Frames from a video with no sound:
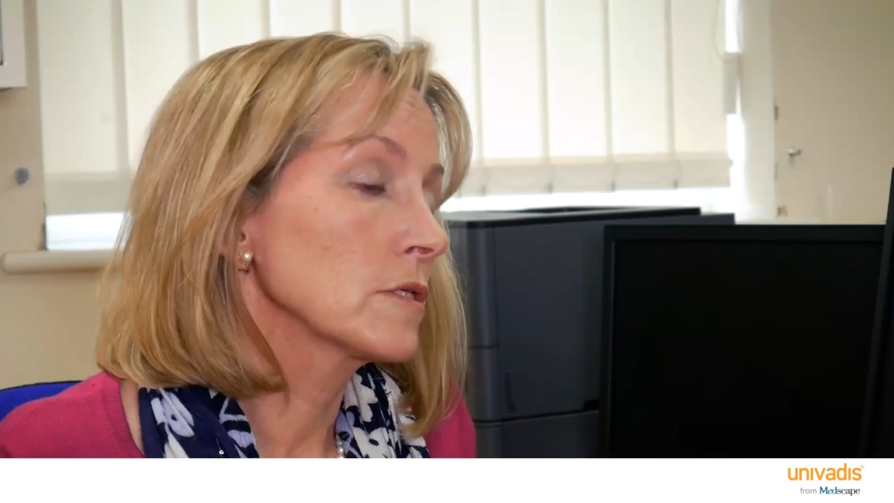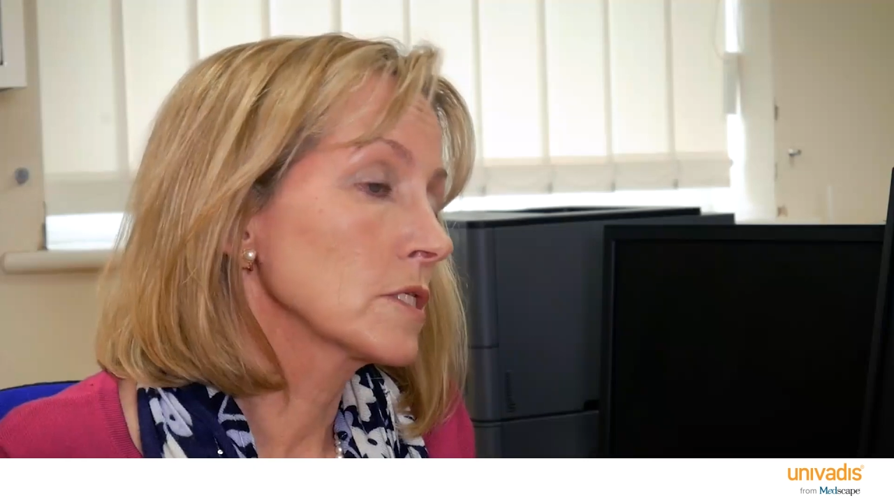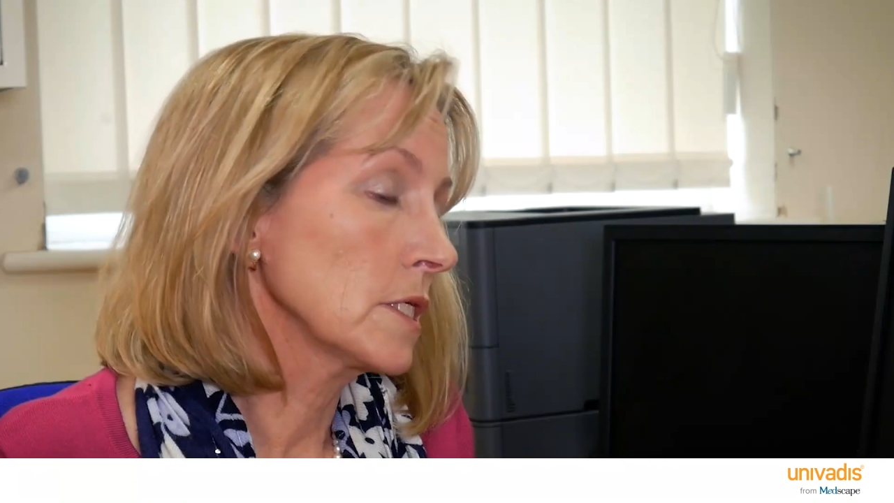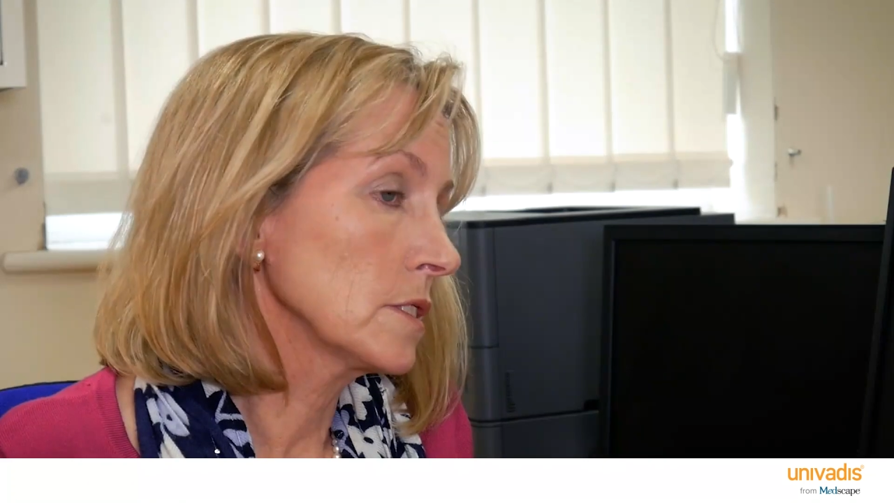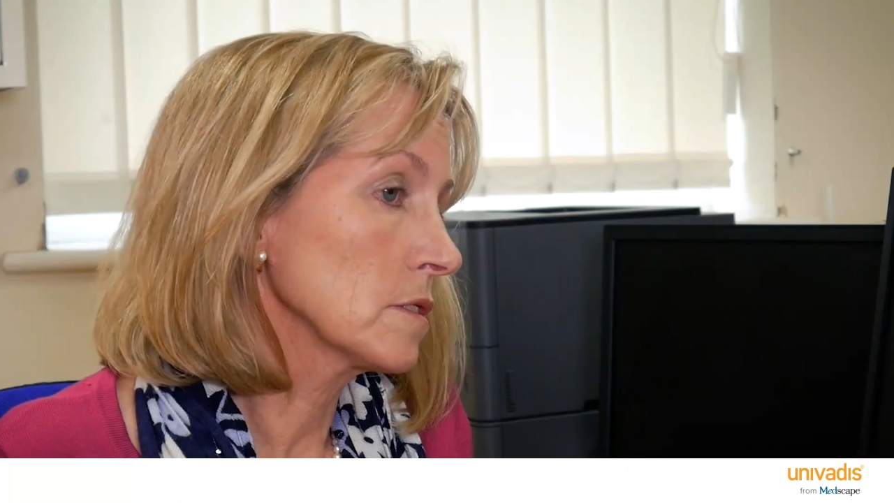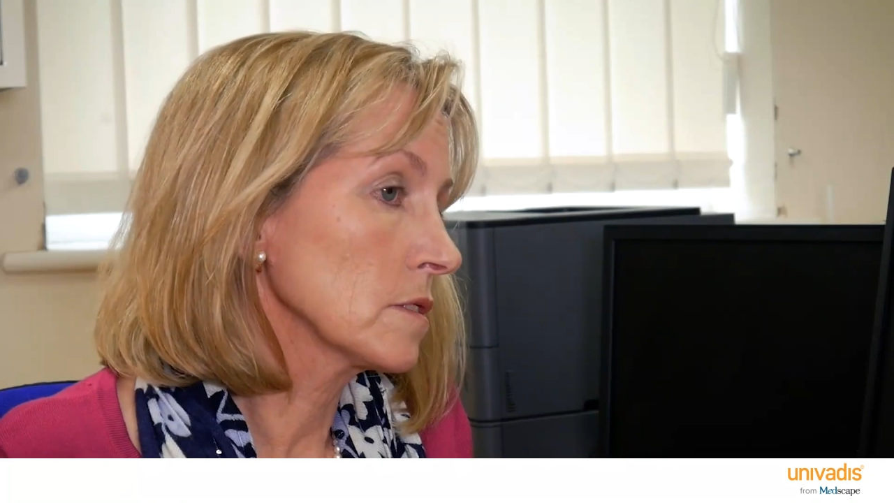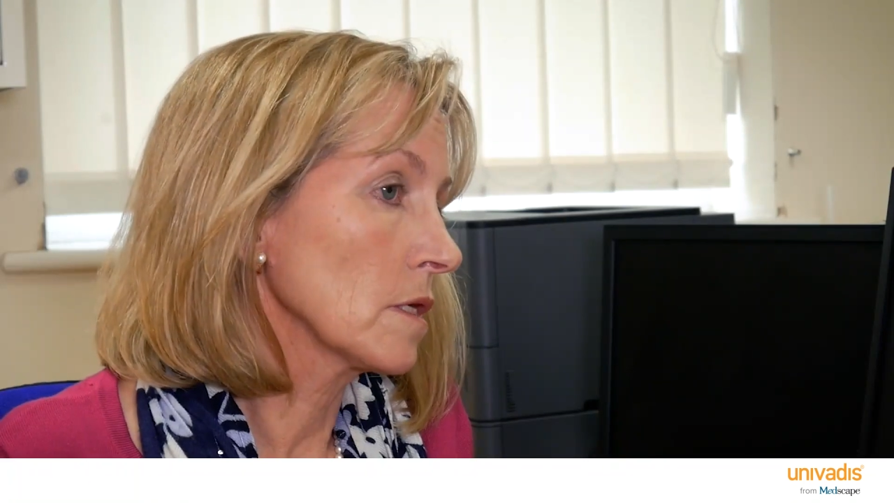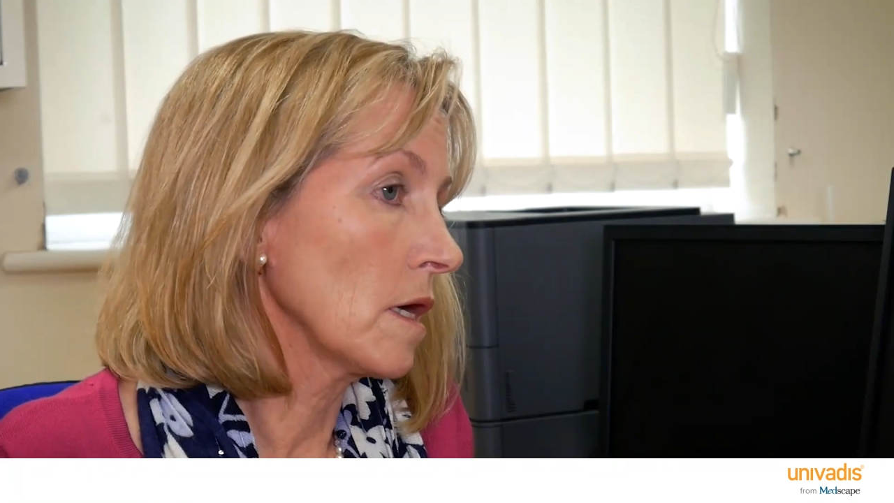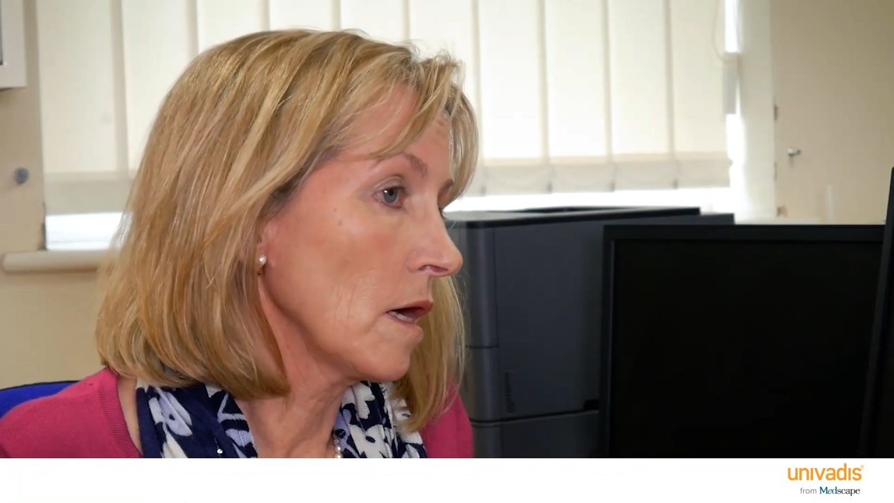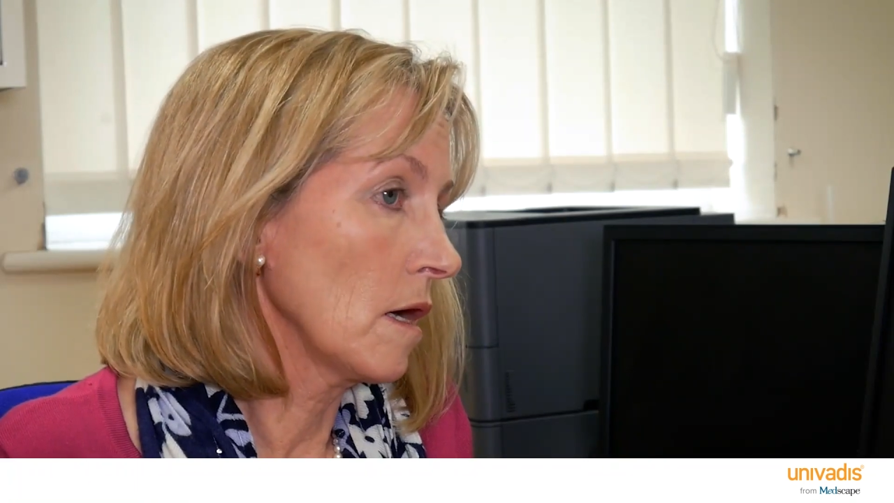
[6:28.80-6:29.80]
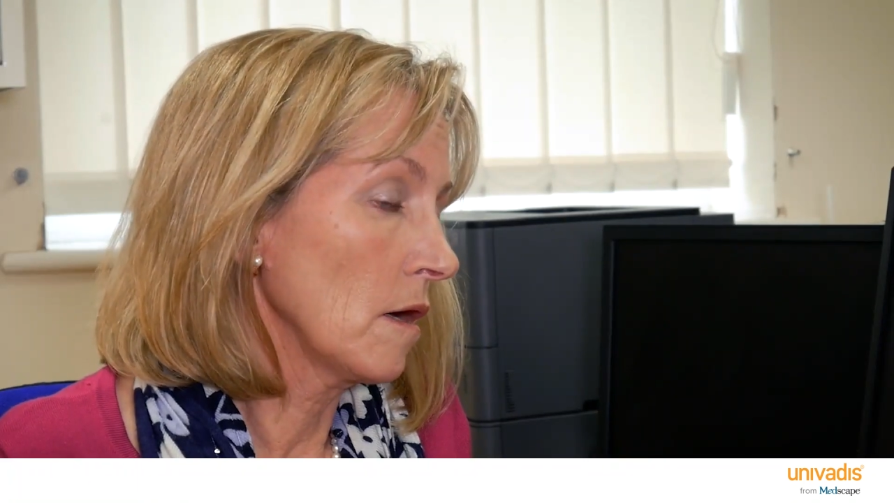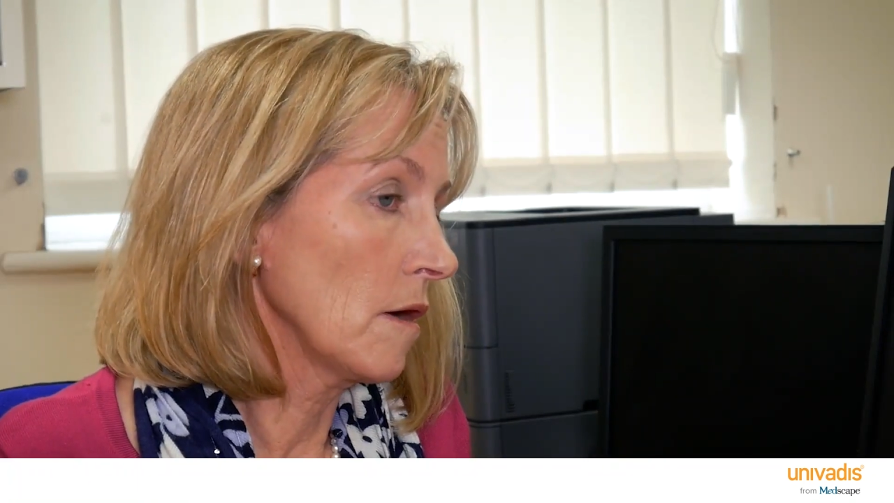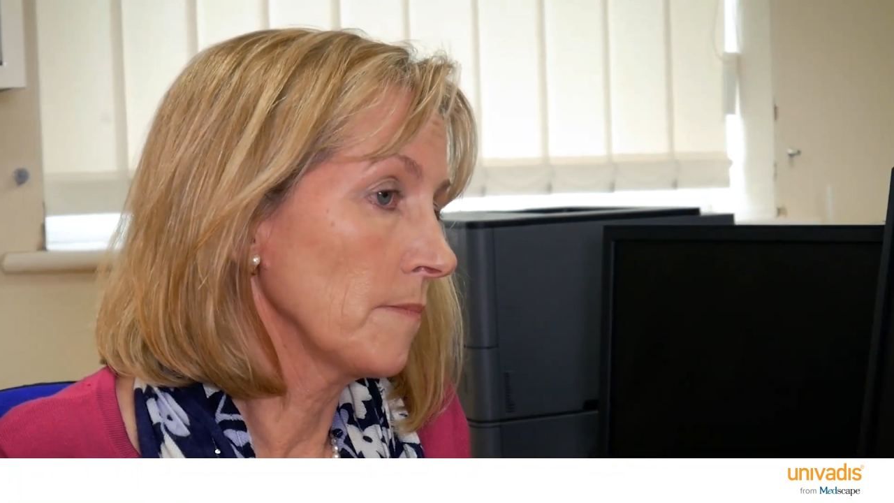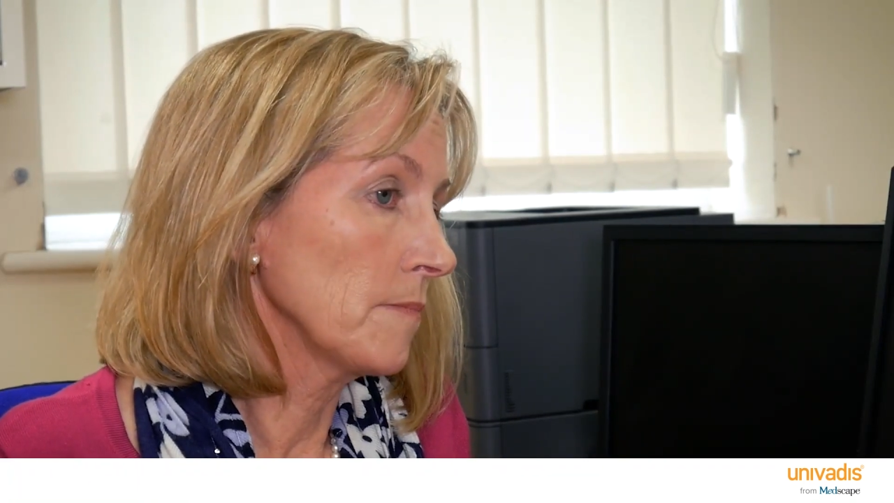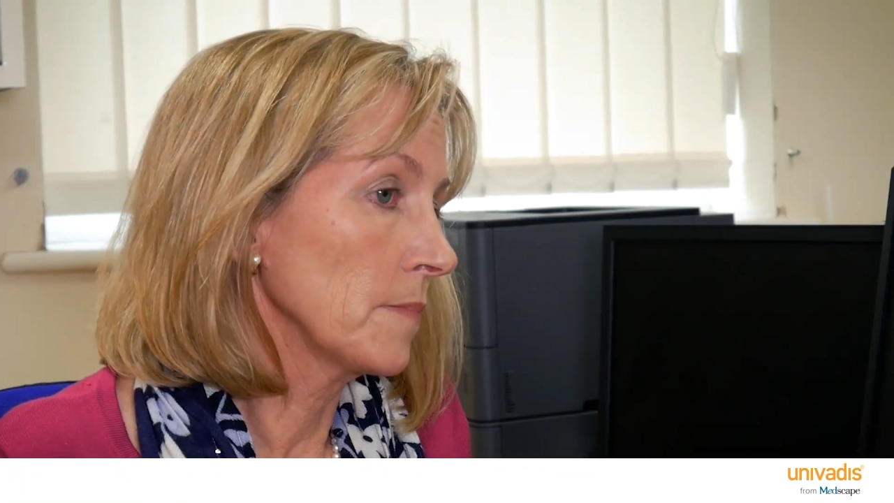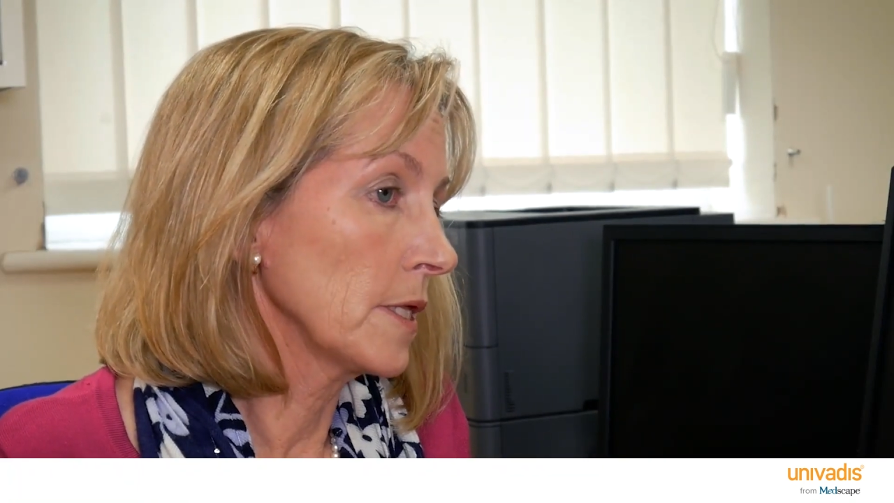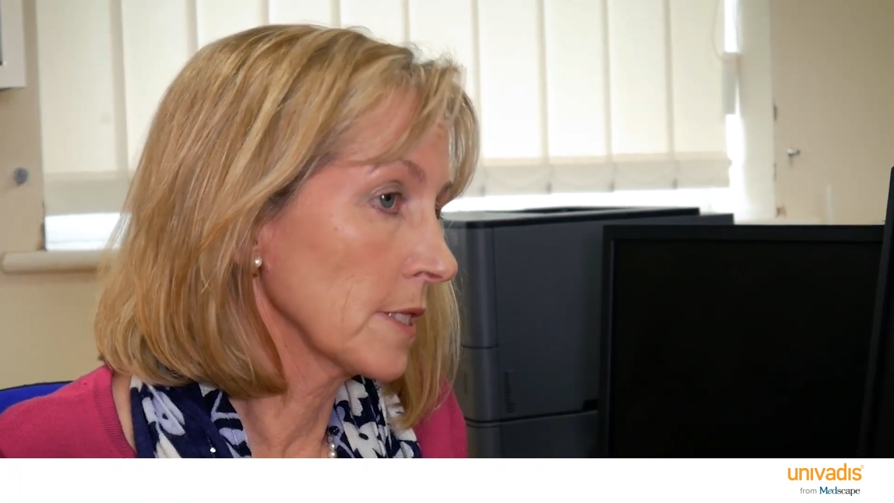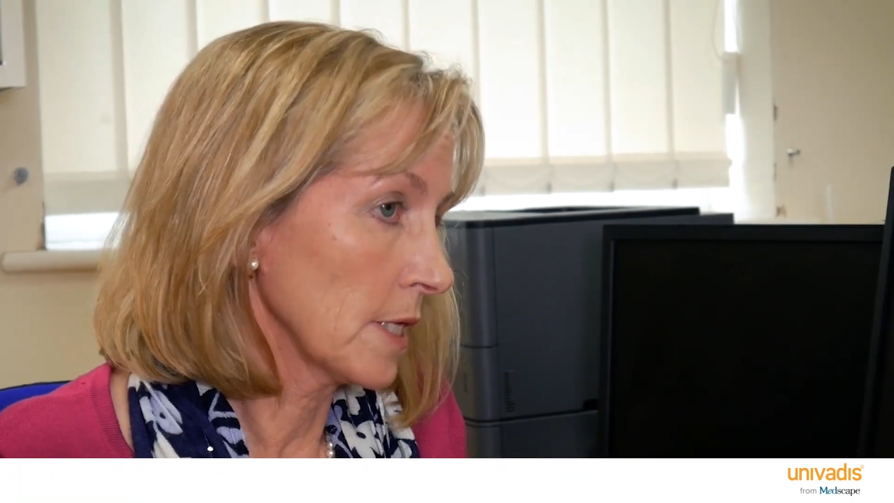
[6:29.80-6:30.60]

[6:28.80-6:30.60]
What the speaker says: Since in